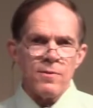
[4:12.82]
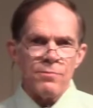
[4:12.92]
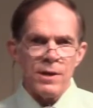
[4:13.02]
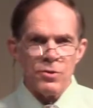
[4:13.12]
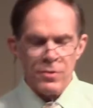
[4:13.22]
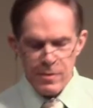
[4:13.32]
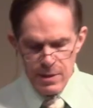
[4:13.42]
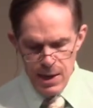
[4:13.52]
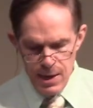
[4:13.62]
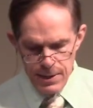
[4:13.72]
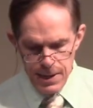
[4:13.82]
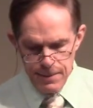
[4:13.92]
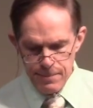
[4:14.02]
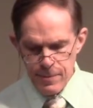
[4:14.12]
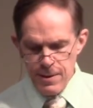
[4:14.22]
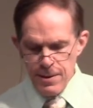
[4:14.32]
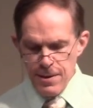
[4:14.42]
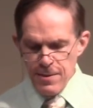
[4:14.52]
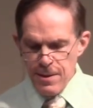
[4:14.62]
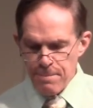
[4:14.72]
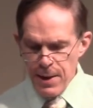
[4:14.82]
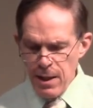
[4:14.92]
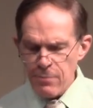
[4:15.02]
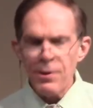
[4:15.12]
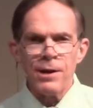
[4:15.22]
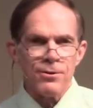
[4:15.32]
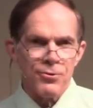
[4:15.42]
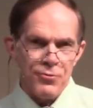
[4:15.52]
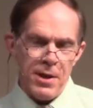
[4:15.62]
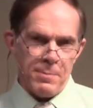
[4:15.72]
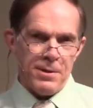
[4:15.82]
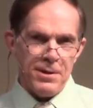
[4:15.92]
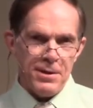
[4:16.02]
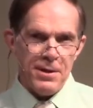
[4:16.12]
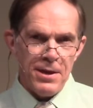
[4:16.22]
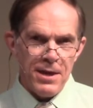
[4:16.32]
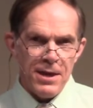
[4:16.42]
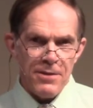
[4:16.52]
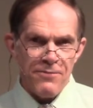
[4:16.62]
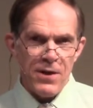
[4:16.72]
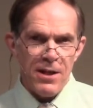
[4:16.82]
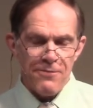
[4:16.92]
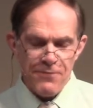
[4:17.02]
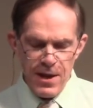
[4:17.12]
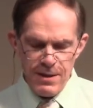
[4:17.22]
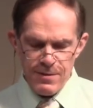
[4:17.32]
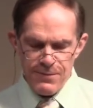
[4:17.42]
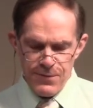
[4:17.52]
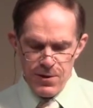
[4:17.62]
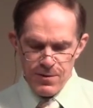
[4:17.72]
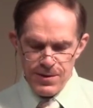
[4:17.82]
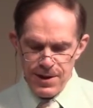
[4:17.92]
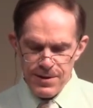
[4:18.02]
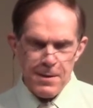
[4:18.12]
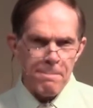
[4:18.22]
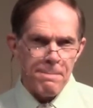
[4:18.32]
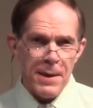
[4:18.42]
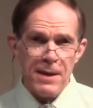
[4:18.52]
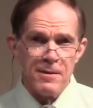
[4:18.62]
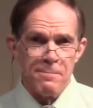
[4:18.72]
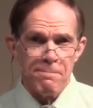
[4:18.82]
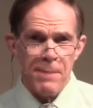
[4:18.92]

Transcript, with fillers: they reached the landing, the bell ringer tripped and fell face first into the biggest